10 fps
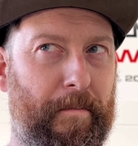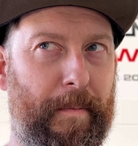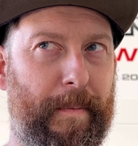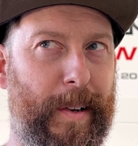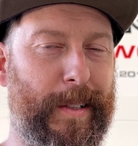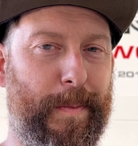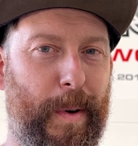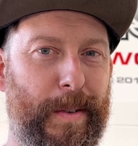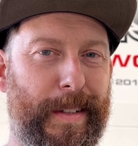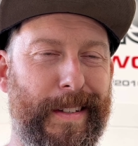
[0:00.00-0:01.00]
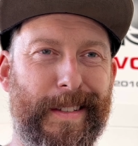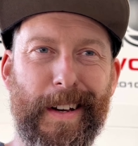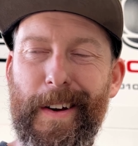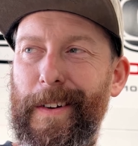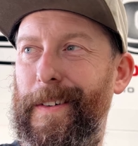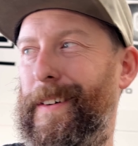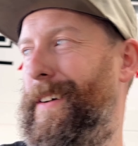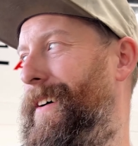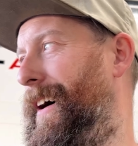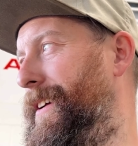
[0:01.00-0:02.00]
because it's boosting. So
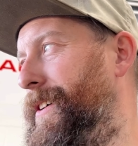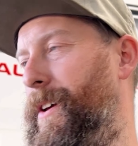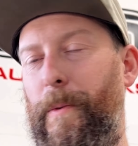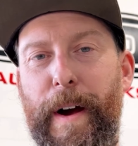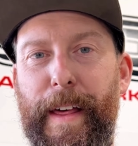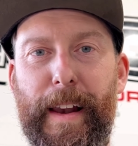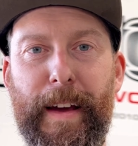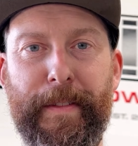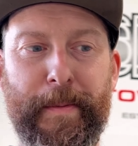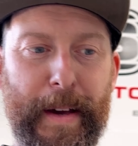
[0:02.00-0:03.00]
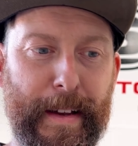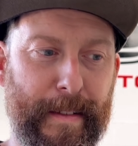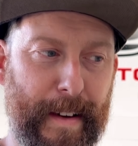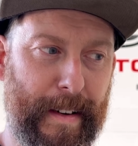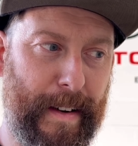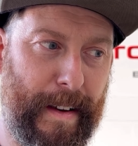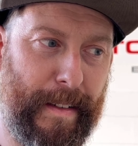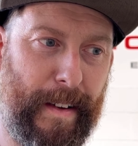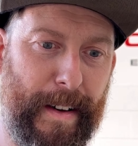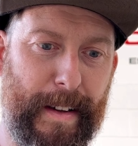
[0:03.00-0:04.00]
I don't know where that leaves me
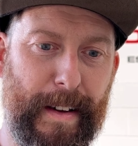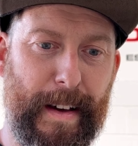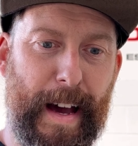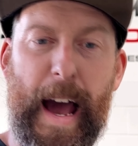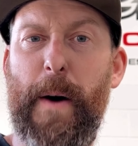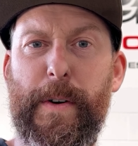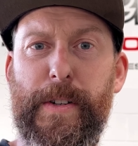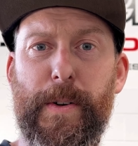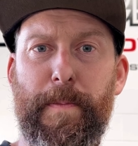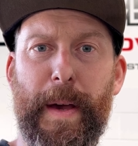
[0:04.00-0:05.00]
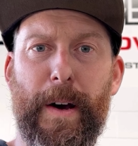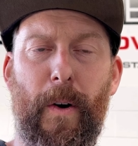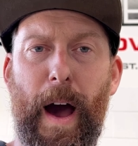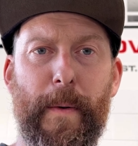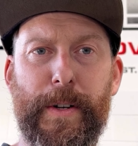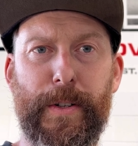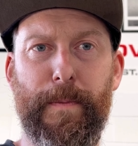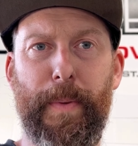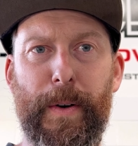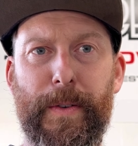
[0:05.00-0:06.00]
in like how it should be or how it
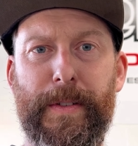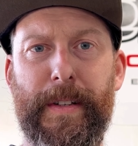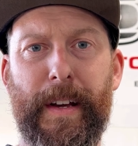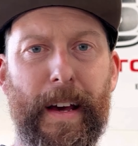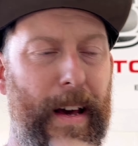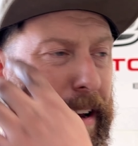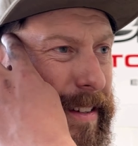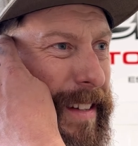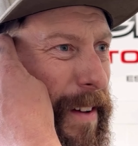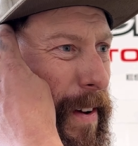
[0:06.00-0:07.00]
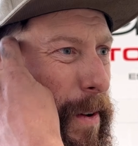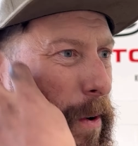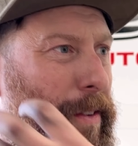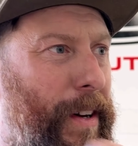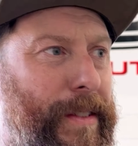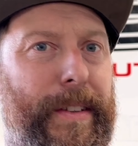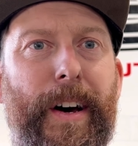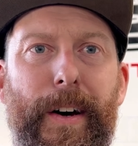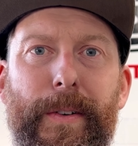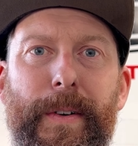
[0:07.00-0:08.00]
should boost. I say if anyone does
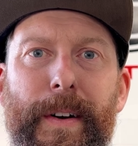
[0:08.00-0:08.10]
know